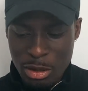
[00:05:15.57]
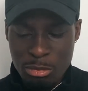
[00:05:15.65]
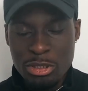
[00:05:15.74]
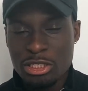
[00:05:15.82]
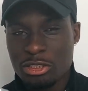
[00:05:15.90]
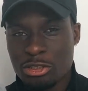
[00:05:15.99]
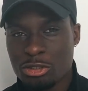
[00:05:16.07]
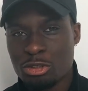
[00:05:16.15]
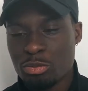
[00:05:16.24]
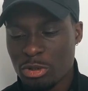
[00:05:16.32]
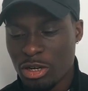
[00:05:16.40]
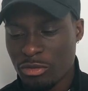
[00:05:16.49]
But these are a
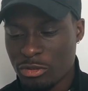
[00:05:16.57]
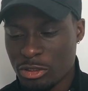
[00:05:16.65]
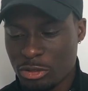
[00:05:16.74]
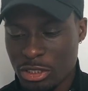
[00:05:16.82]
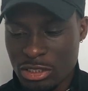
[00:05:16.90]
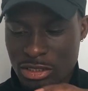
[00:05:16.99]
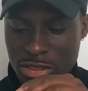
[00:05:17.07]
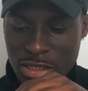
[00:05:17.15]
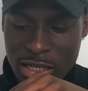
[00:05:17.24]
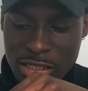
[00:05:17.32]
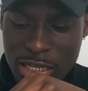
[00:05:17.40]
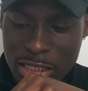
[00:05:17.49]
super comfy trainer.
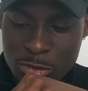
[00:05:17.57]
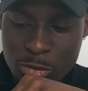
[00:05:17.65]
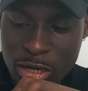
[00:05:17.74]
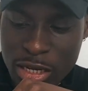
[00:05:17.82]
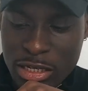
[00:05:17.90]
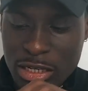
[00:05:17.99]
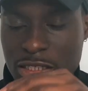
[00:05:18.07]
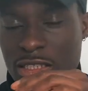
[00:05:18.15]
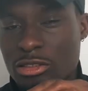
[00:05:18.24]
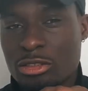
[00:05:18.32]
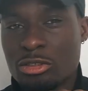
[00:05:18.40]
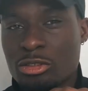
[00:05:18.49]
That's why, and I
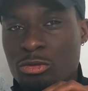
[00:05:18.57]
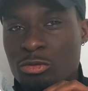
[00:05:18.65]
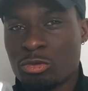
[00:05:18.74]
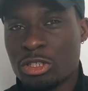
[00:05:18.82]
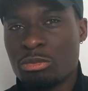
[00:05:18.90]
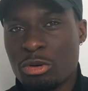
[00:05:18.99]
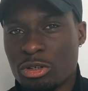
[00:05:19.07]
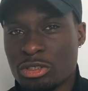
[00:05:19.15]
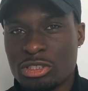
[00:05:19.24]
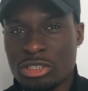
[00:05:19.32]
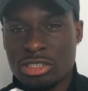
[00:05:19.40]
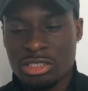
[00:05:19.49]
think Reebok
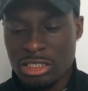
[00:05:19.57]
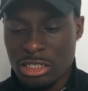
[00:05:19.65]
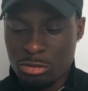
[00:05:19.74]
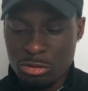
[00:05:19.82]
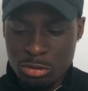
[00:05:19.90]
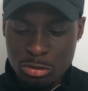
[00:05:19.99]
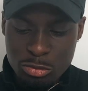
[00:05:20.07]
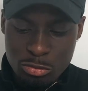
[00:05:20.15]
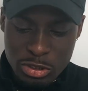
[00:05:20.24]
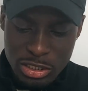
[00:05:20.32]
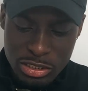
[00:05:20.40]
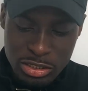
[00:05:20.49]
just in general do
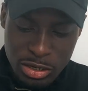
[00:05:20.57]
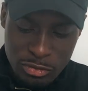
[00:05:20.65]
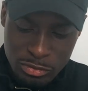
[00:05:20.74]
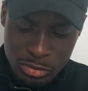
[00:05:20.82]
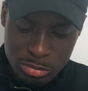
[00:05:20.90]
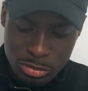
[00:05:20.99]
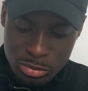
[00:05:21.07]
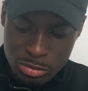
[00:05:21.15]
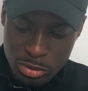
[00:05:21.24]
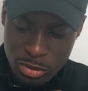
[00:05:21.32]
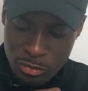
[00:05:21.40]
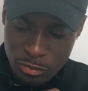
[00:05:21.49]
really
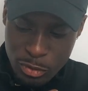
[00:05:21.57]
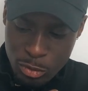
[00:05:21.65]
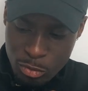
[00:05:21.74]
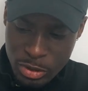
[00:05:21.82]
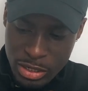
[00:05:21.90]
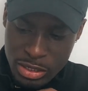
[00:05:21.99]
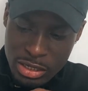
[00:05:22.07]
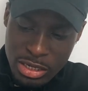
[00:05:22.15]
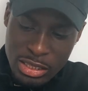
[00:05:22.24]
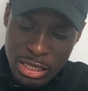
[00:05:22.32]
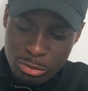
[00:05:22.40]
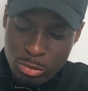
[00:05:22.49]
comfortable footwear.
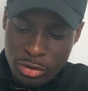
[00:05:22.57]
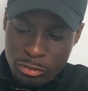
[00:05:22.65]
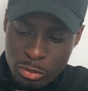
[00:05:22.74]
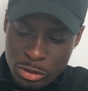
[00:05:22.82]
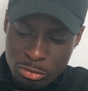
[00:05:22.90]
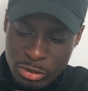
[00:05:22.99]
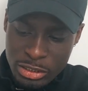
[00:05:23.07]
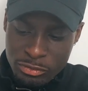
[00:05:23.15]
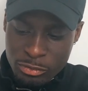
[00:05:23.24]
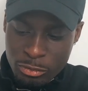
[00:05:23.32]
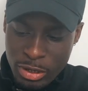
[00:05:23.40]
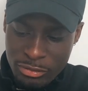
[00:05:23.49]
That's why I've always
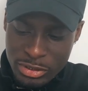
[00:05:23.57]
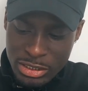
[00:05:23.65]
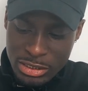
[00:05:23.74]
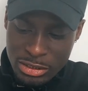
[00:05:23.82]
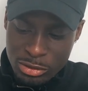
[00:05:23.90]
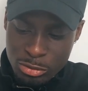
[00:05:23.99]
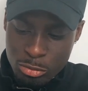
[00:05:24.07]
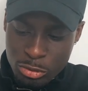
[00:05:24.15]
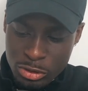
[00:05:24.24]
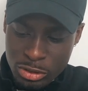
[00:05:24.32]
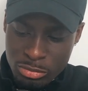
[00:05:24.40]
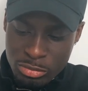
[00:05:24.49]
gravitated
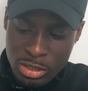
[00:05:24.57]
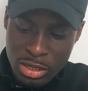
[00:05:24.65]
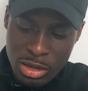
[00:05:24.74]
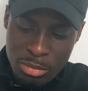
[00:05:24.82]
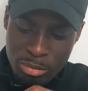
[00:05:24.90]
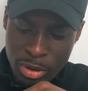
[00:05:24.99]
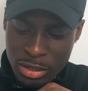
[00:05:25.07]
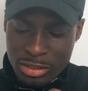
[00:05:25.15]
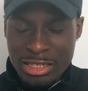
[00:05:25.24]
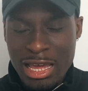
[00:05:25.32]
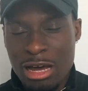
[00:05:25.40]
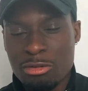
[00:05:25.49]
towards them. But
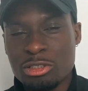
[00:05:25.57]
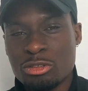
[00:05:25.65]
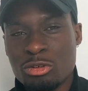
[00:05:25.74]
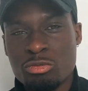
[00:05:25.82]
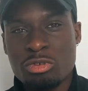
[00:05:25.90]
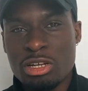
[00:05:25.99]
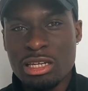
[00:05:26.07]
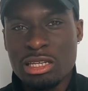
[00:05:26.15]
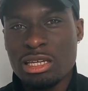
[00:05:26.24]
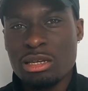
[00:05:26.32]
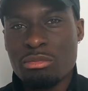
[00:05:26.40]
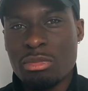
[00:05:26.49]
now it's not really
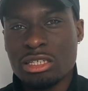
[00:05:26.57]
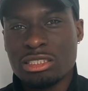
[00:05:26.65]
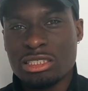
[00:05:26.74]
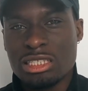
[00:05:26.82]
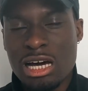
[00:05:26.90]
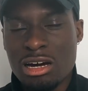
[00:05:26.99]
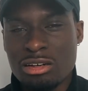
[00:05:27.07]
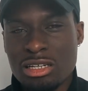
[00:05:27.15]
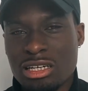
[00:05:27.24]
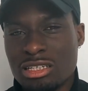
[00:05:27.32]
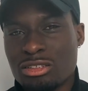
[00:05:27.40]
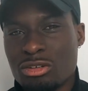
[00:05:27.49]
in my style,
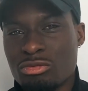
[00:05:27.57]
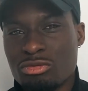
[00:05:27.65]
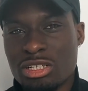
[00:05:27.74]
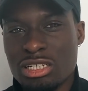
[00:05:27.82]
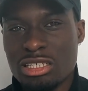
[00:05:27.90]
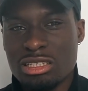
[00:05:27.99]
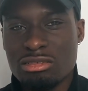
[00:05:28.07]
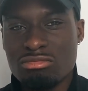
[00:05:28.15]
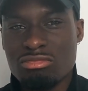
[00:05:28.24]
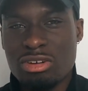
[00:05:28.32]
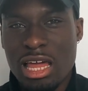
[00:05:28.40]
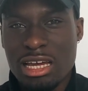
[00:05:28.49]
and I don't really
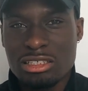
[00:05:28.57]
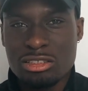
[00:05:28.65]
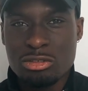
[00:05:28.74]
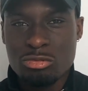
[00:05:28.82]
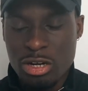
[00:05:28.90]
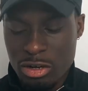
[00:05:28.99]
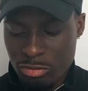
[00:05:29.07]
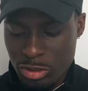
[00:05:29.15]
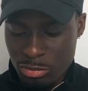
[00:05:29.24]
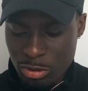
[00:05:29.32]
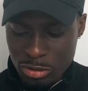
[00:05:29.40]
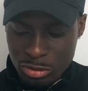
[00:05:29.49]
like to wear
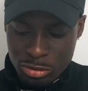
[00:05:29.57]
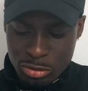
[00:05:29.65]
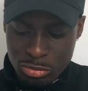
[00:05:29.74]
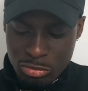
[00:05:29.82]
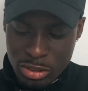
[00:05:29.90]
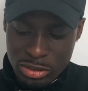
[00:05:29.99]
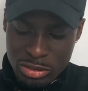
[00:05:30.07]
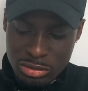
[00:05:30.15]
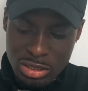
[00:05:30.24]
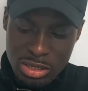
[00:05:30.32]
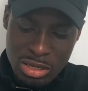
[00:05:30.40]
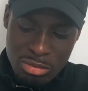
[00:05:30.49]
Reeboks too much.
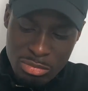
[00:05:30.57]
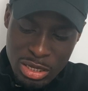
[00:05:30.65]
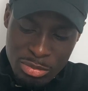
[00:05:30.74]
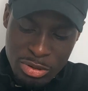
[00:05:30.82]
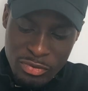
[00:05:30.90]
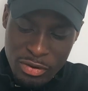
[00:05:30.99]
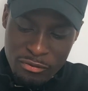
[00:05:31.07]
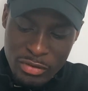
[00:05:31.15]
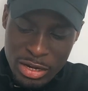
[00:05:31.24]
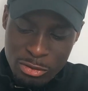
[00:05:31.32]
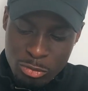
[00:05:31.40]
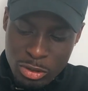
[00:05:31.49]
Maybe if I
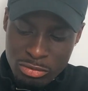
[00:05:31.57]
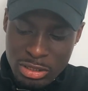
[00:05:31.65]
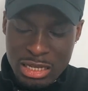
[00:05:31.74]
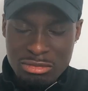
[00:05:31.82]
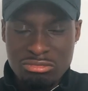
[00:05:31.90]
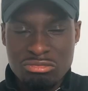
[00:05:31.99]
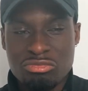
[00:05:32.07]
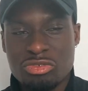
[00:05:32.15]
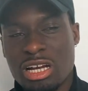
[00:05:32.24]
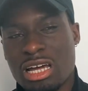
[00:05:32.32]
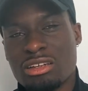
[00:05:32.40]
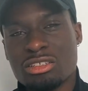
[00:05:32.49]
find one that
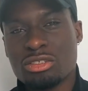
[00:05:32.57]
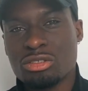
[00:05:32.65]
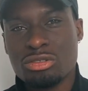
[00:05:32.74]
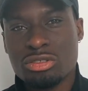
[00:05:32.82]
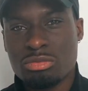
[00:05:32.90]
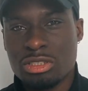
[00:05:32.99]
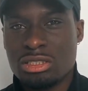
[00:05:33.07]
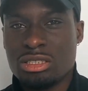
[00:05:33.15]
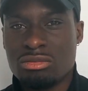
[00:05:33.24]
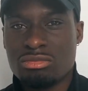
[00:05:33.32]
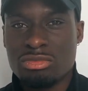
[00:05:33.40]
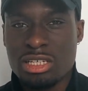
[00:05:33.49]
kind of suits me,
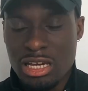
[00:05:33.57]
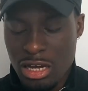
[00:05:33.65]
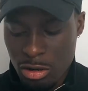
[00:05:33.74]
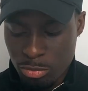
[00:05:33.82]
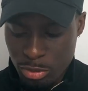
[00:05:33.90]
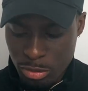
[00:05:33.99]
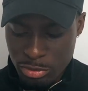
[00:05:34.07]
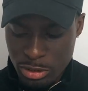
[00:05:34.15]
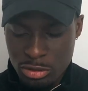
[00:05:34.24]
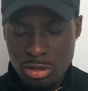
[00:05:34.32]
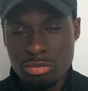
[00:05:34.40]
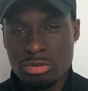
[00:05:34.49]
then yeah, I'll probably
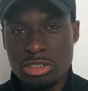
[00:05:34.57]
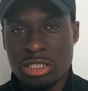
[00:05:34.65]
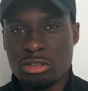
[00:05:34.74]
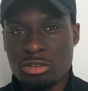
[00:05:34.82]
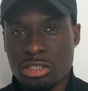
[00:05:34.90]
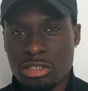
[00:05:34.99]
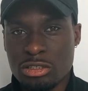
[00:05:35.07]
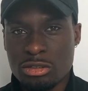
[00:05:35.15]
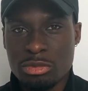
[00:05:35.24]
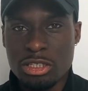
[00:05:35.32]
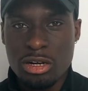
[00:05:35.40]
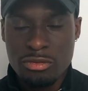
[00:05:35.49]
cop, because I know they're going to
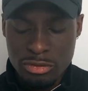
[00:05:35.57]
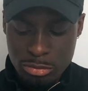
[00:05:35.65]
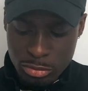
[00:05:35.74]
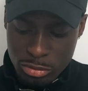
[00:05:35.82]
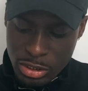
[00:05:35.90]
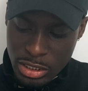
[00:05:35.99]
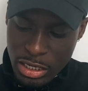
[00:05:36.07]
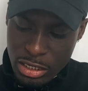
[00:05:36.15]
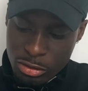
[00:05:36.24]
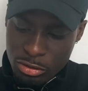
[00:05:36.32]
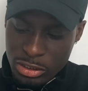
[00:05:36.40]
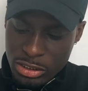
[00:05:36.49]
be comfortable. And I
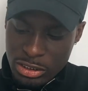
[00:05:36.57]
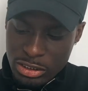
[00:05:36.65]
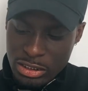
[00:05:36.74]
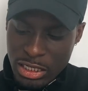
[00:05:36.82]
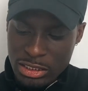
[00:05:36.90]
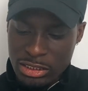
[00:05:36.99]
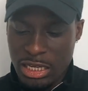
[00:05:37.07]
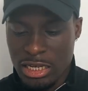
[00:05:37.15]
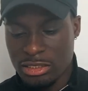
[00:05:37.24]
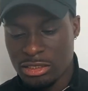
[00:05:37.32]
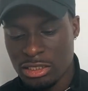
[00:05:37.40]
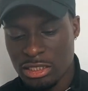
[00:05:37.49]
got these in a size 9.